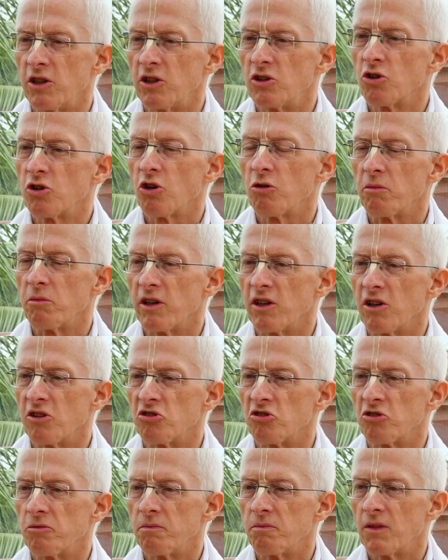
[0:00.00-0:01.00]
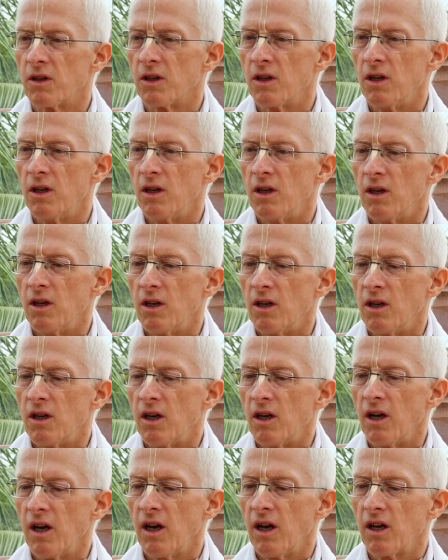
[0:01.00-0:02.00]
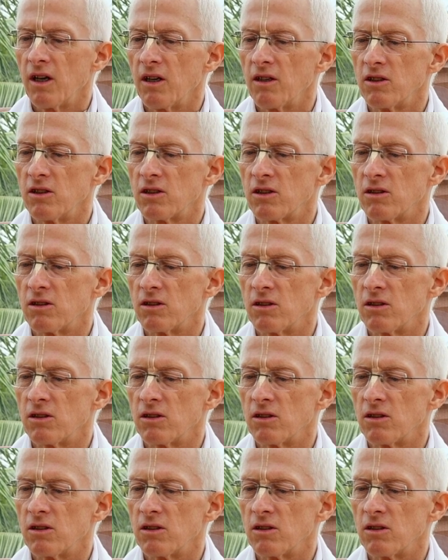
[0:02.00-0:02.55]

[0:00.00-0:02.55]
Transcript: He told me this. And